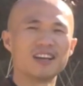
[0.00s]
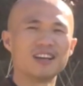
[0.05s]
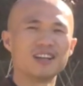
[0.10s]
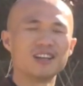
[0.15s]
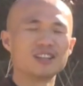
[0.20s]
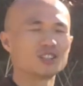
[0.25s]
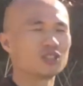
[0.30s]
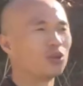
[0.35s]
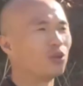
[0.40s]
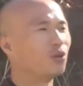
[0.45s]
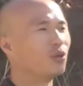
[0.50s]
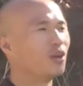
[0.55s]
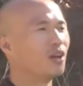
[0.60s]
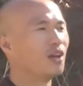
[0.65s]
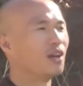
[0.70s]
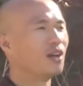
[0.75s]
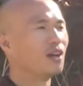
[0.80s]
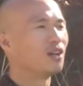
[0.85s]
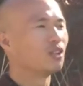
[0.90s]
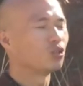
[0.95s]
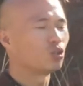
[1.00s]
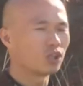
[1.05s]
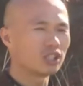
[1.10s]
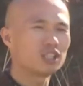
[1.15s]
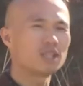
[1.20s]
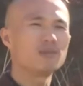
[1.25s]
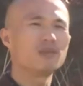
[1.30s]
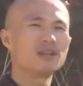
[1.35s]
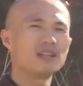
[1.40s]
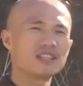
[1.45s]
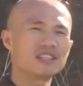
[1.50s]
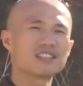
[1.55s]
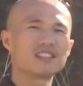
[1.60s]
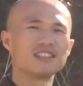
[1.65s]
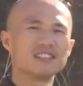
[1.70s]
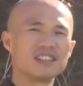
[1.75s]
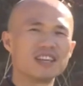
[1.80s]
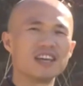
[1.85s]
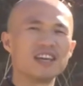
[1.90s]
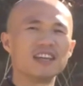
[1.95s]
So 20 minutes
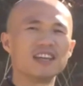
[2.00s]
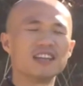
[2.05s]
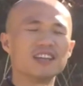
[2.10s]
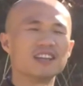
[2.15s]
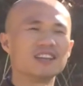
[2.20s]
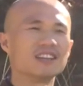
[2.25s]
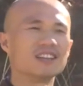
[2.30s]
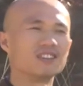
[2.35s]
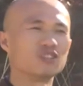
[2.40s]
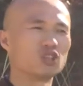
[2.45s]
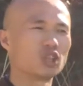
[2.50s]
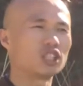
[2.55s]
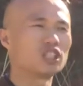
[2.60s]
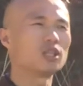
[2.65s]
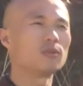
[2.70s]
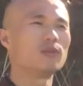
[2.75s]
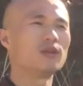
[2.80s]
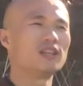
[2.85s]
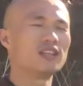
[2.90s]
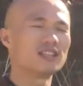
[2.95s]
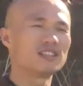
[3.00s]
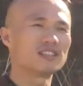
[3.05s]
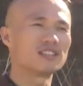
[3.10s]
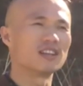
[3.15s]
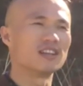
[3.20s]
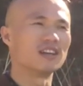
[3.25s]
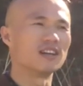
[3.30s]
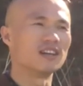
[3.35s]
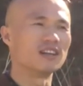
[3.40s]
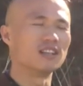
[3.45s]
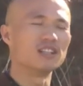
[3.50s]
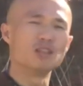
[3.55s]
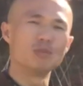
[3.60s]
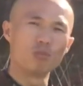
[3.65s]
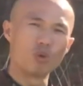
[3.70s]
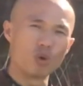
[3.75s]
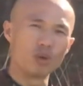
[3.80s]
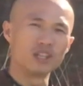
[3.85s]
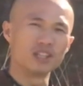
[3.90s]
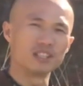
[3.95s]
a day, 20 minutes uh, in the
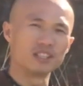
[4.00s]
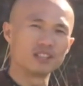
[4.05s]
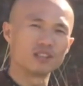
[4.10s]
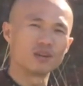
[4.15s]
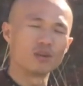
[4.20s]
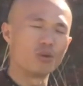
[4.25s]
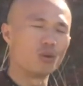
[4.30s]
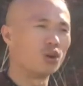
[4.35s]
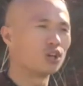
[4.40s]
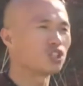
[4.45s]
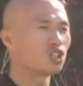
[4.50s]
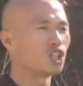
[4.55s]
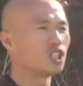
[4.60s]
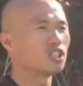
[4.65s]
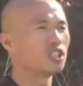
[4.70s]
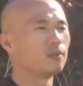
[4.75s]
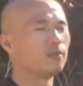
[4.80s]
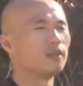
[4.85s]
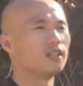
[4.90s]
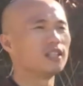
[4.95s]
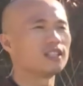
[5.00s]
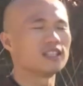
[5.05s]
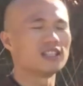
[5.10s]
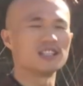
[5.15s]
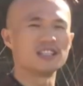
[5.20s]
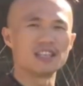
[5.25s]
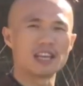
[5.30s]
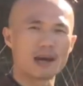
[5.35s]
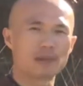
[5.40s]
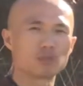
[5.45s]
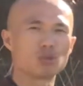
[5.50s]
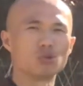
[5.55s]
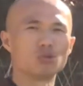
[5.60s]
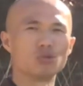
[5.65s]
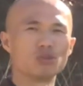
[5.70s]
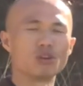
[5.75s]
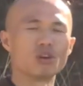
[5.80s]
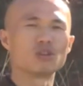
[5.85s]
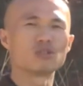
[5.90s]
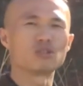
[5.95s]
morning or 20 minutes in the
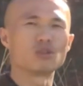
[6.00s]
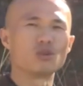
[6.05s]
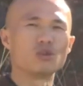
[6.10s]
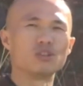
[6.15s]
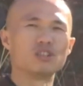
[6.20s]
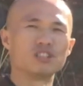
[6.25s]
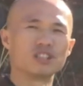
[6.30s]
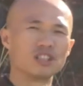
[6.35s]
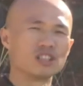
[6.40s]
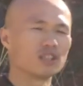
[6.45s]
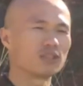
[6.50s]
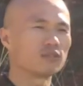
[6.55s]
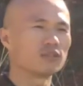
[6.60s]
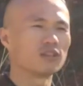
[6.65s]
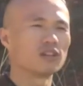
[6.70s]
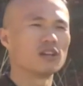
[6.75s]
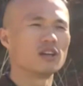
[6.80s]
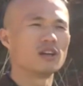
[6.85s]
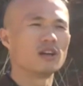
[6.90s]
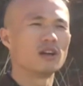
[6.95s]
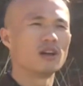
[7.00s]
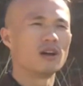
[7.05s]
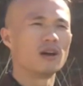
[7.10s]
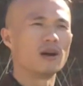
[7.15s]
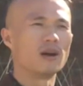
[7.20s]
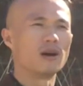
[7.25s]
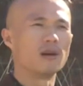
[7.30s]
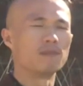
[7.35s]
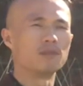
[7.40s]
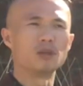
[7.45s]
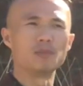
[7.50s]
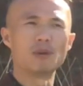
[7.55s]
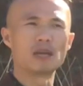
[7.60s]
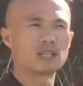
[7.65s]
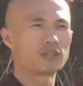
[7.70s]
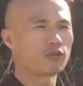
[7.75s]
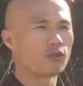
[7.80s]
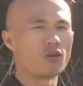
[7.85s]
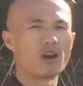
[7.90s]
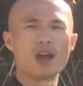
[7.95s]
afternoon also is good. Um, the
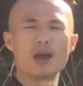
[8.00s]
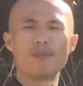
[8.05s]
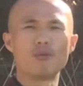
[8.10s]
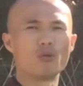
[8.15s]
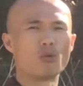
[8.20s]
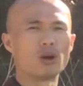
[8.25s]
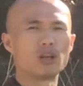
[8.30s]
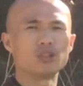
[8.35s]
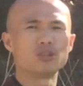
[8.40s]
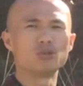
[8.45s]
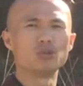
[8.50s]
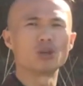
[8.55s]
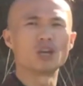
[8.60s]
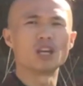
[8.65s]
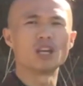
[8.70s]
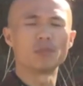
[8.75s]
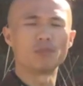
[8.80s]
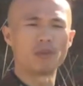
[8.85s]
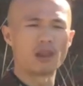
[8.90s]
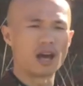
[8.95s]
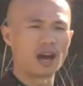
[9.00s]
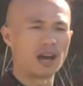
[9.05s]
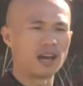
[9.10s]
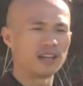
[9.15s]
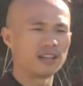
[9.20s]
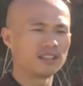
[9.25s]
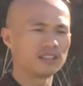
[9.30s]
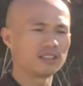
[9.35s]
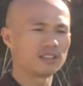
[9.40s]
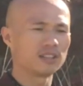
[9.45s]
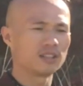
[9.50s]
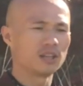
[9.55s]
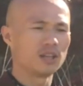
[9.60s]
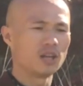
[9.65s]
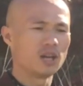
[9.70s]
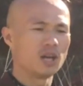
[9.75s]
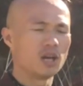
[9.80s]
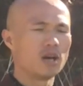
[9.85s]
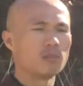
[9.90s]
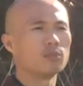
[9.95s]
best for everyone you can apply.
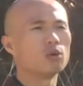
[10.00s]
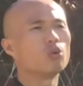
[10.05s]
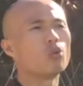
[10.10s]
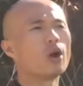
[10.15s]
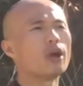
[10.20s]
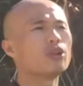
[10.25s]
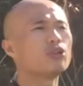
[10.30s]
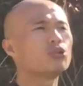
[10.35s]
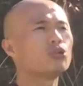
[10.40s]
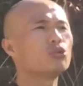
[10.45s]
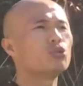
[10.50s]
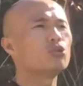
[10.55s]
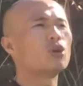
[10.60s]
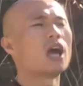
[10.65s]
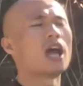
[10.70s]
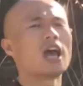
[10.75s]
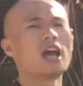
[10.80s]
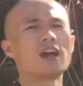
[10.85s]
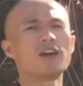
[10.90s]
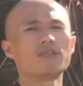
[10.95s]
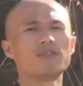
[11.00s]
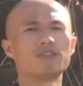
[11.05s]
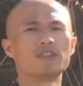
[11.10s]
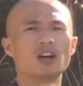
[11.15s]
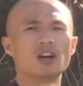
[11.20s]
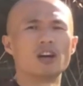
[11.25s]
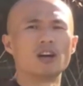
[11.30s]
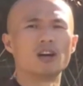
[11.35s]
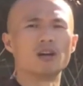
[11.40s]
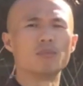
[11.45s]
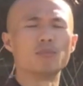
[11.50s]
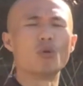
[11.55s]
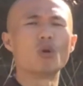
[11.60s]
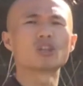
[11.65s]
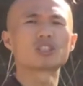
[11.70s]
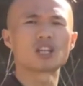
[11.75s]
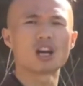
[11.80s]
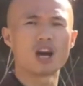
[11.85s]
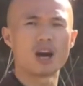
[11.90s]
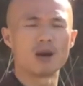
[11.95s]
But when you have uh,
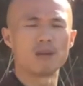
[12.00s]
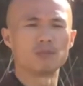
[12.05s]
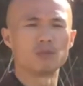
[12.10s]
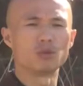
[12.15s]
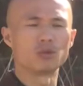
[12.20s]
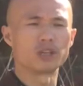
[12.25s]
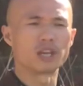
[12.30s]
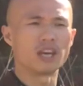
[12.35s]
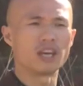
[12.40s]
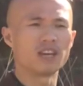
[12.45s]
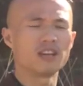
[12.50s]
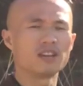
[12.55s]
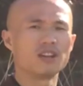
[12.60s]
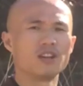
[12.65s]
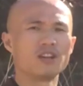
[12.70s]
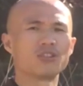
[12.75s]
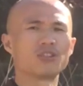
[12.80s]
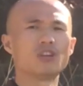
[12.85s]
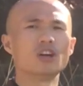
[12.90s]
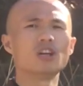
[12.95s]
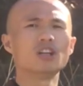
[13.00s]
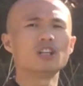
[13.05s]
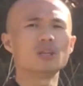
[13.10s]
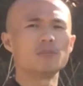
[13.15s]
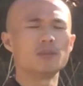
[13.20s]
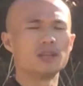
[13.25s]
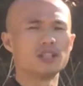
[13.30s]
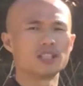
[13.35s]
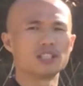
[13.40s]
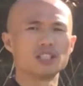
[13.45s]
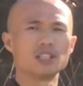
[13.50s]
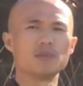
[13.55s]
more time, okay, 30 minutes is